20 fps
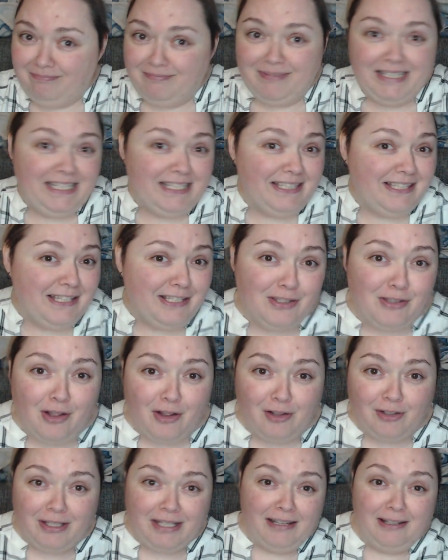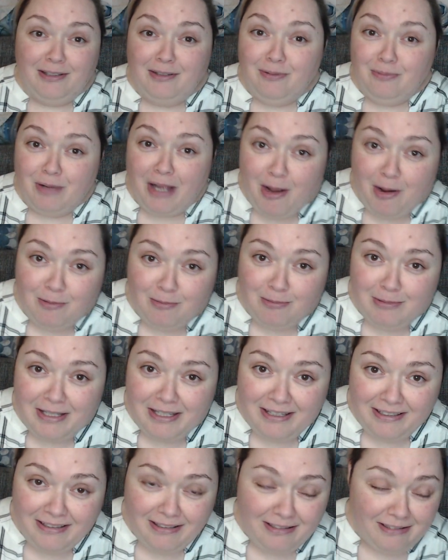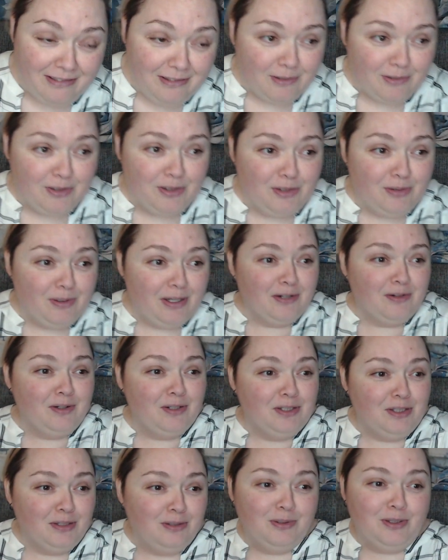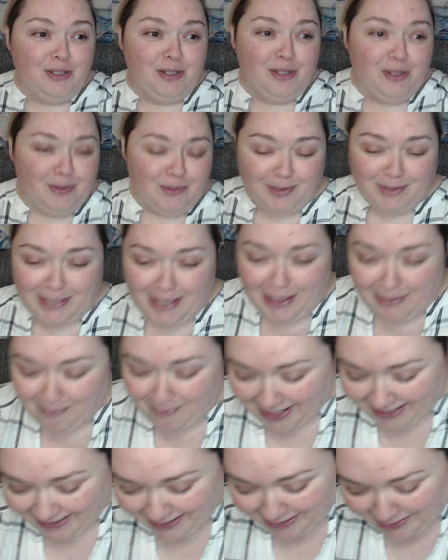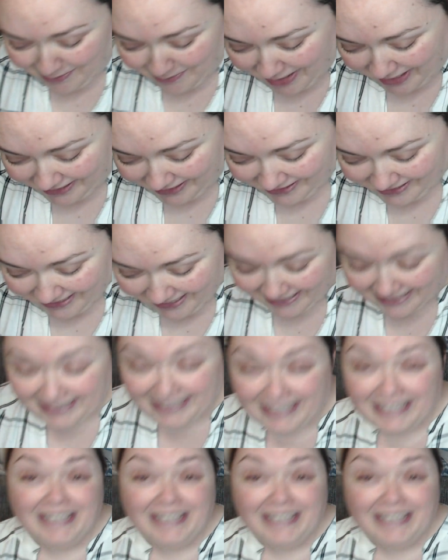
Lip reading: this is not that how they you are going to cure them anyways. Like,